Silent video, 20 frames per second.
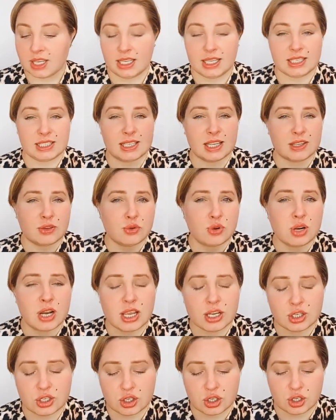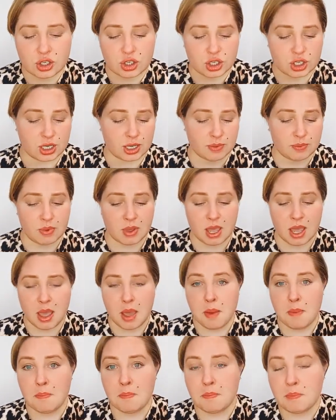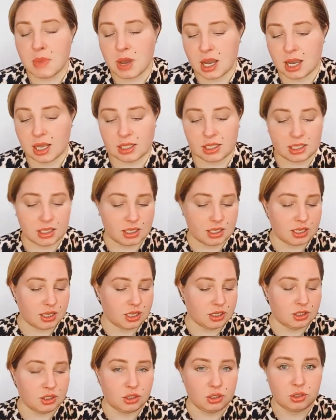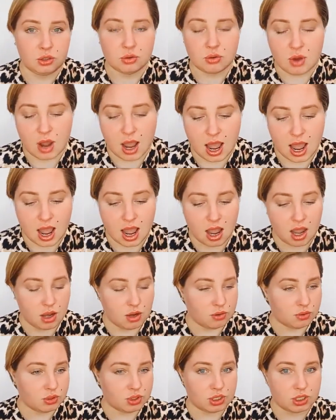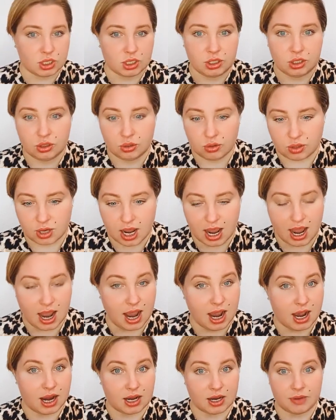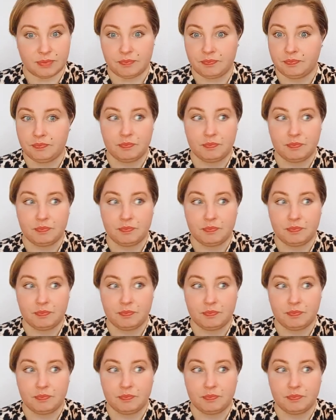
Is that relationship, money, new house, new car,